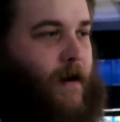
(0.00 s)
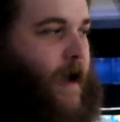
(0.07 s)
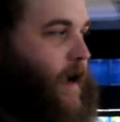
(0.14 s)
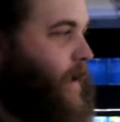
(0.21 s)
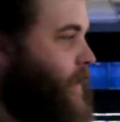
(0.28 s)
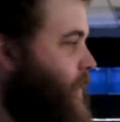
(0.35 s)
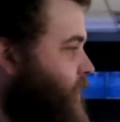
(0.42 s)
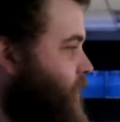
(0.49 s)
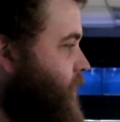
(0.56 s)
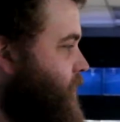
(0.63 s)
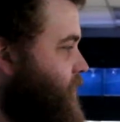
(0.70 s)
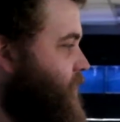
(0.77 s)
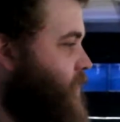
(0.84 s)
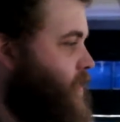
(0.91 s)
not going to
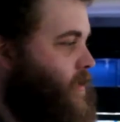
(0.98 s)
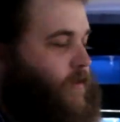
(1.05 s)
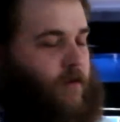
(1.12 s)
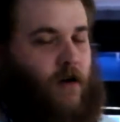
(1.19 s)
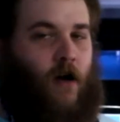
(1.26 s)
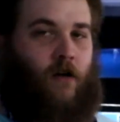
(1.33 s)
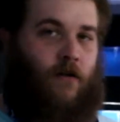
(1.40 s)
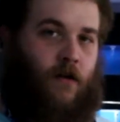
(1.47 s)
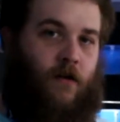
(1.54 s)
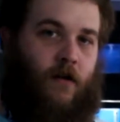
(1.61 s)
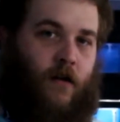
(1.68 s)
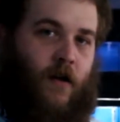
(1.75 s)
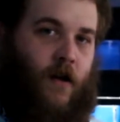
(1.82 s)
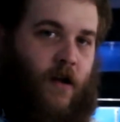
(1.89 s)
dose on our 300
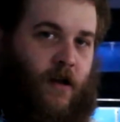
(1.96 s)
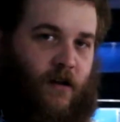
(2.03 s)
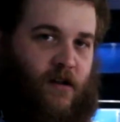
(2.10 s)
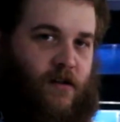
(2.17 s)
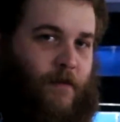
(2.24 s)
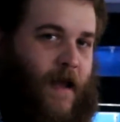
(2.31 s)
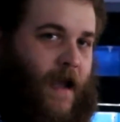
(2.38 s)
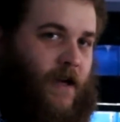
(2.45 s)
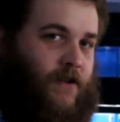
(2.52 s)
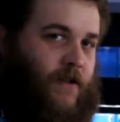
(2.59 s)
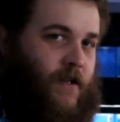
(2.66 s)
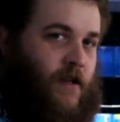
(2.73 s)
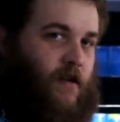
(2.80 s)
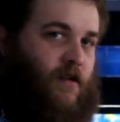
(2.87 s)
because I'm
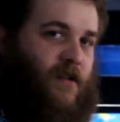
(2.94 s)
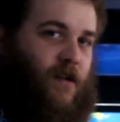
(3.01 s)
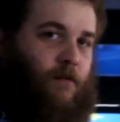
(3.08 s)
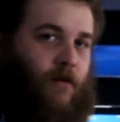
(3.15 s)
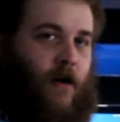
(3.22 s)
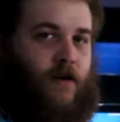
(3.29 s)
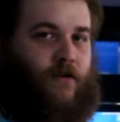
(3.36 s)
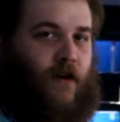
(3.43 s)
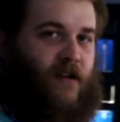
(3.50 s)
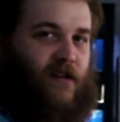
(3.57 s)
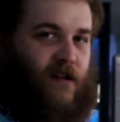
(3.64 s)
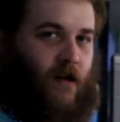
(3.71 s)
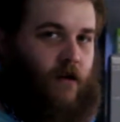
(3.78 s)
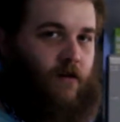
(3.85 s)
actually using
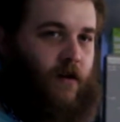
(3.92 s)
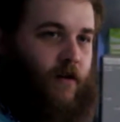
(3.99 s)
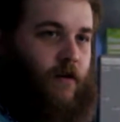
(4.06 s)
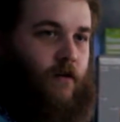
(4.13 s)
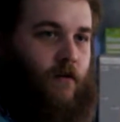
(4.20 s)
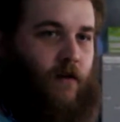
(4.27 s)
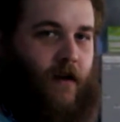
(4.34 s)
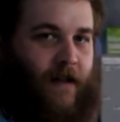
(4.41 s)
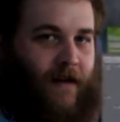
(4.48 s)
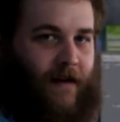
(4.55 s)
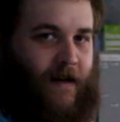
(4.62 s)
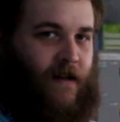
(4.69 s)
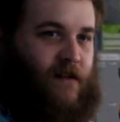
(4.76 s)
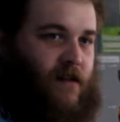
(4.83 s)
pressurized CO2 and
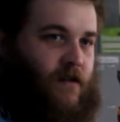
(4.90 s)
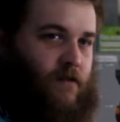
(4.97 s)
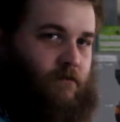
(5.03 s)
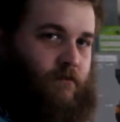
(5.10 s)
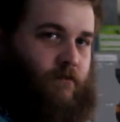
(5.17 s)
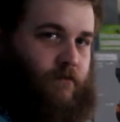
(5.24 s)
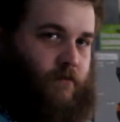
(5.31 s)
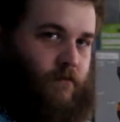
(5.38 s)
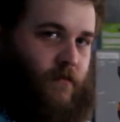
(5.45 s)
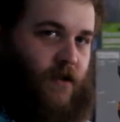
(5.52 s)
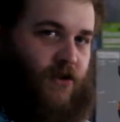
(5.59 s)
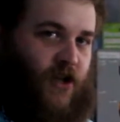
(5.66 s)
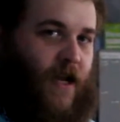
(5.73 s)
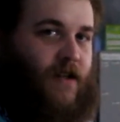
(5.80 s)
it is an
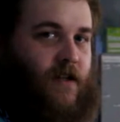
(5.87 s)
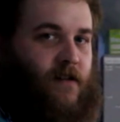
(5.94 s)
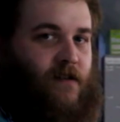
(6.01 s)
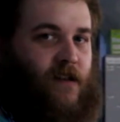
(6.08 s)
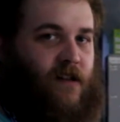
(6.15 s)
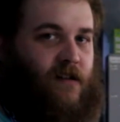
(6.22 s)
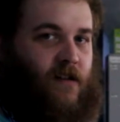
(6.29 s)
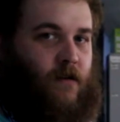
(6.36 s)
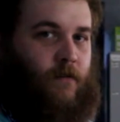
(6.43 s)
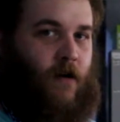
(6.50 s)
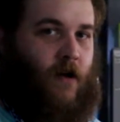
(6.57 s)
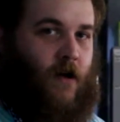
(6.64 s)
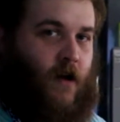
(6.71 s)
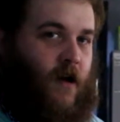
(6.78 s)
injection system.
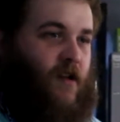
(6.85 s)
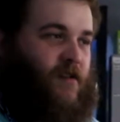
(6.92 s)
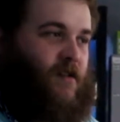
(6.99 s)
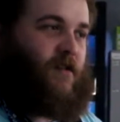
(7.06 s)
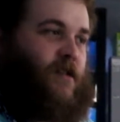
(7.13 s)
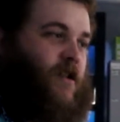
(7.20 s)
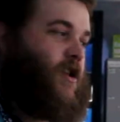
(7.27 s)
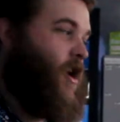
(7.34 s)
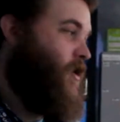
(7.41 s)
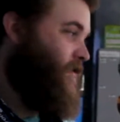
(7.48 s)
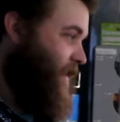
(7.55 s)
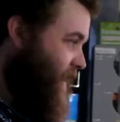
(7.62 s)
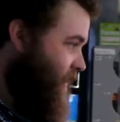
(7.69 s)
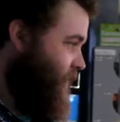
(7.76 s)
So there's no
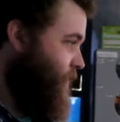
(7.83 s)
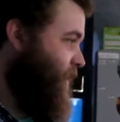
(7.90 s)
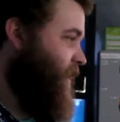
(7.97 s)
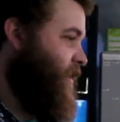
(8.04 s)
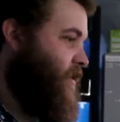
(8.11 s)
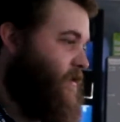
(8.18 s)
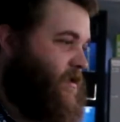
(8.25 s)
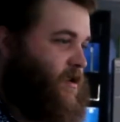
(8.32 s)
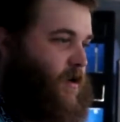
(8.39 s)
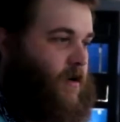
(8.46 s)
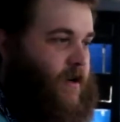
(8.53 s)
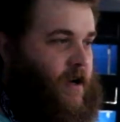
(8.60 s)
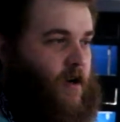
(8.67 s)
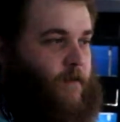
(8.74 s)
need for me to use it
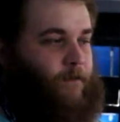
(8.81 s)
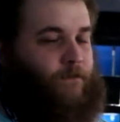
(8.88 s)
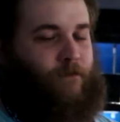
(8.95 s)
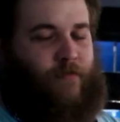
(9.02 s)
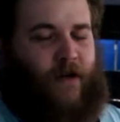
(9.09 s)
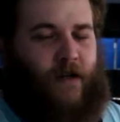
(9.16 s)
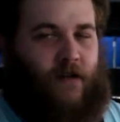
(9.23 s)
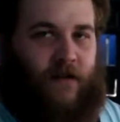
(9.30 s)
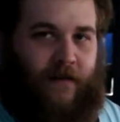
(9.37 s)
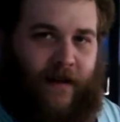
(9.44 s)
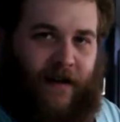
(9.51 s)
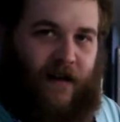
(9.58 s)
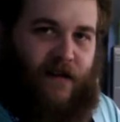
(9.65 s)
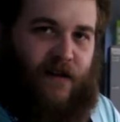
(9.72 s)
on here, but
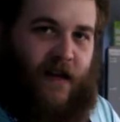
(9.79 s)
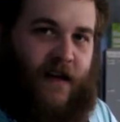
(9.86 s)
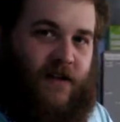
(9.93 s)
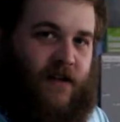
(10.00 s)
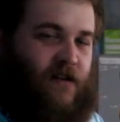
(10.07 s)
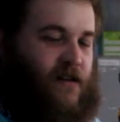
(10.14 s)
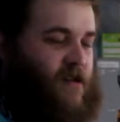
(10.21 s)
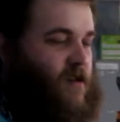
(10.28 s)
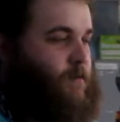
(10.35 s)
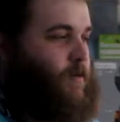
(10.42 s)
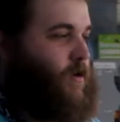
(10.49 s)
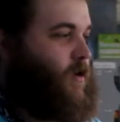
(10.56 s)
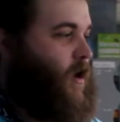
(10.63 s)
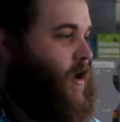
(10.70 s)
like I said, just as a
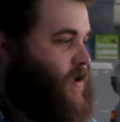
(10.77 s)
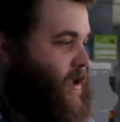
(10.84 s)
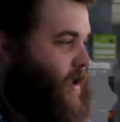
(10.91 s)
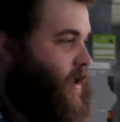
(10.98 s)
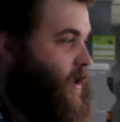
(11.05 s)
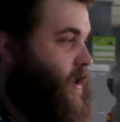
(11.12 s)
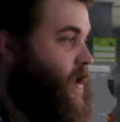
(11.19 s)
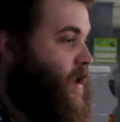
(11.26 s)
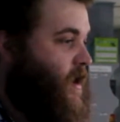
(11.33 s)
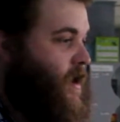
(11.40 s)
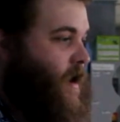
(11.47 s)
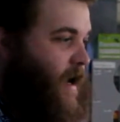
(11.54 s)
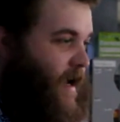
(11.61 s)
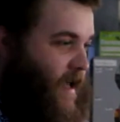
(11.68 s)
precautionary,
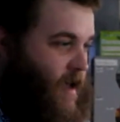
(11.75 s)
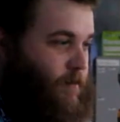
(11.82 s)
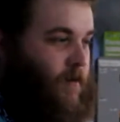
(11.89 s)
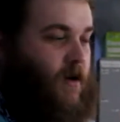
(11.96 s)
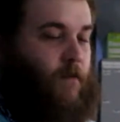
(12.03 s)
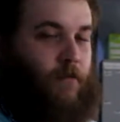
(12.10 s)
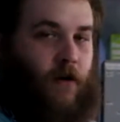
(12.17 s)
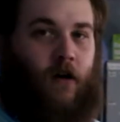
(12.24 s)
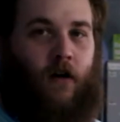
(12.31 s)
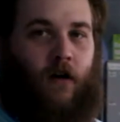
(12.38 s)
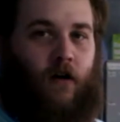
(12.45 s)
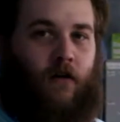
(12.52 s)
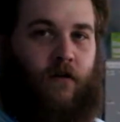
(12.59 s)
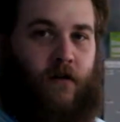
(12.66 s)
I am going to put it
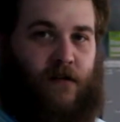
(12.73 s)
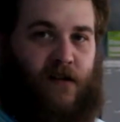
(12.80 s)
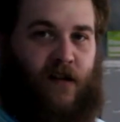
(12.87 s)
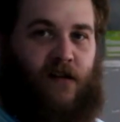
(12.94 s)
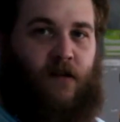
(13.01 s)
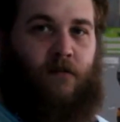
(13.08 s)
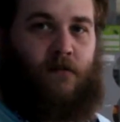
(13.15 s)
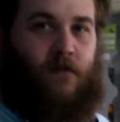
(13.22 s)
on our new system.